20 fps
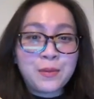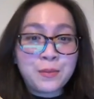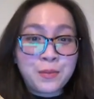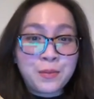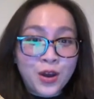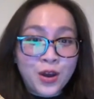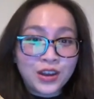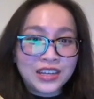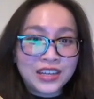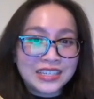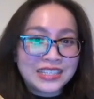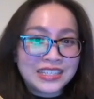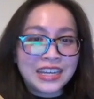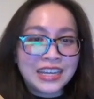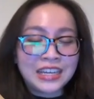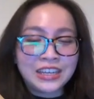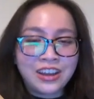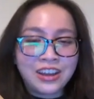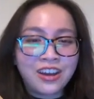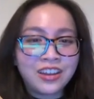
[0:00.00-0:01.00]

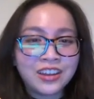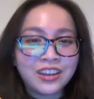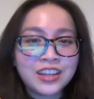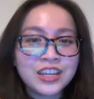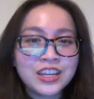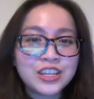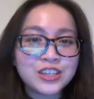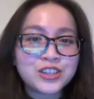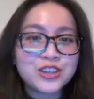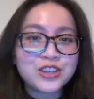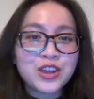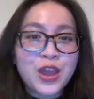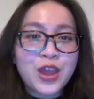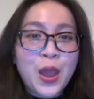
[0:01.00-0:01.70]
marketing knowledge,